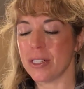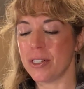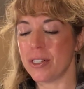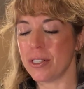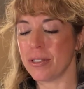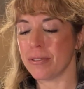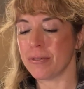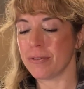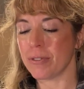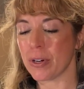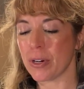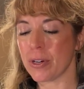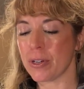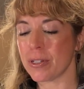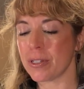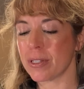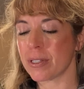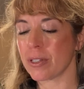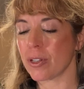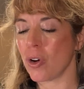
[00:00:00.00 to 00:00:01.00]

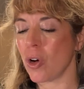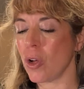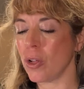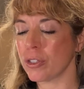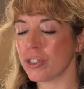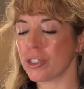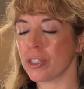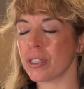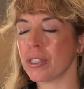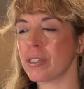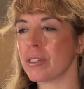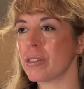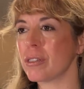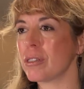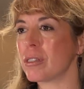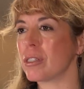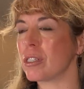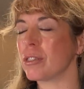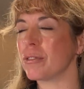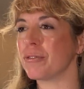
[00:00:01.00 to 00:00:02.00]
diverse cultures,
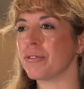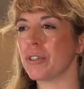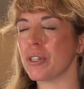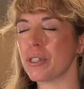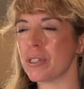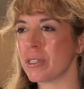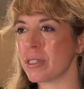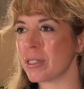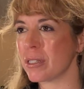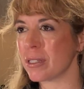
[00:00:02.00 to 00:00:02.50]
diverse